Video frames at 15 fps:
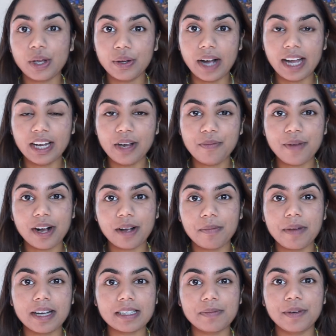hello and welcome
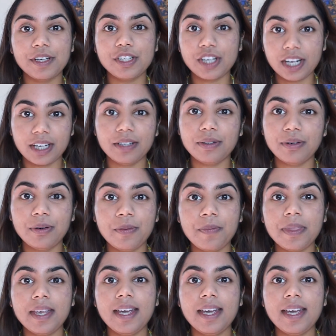back to my channel.